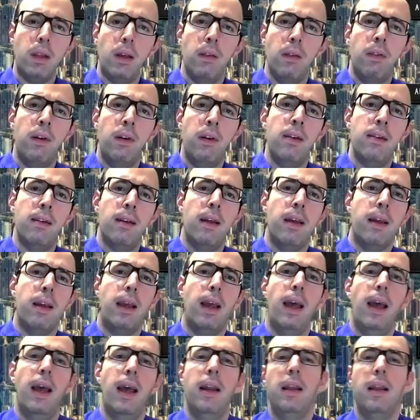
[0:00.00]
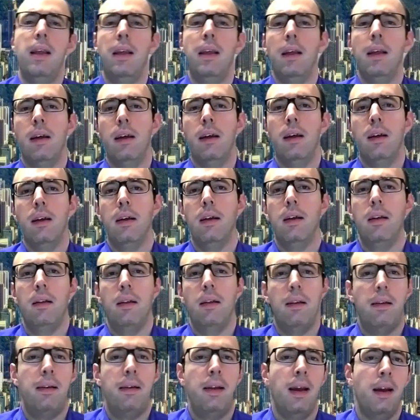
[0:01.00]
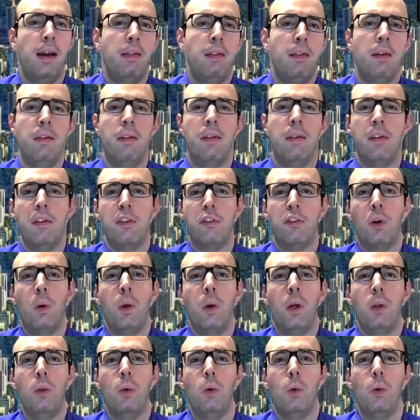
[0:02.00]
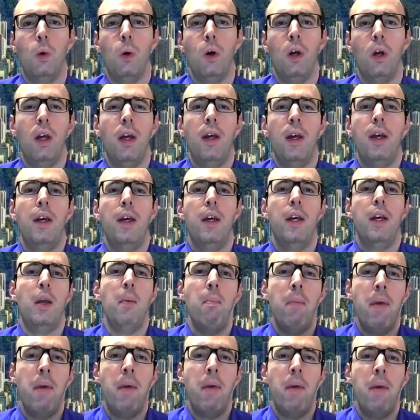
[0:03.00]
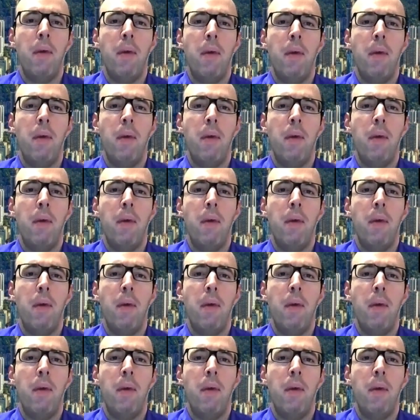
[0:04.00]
there is like any sector that is going to emerge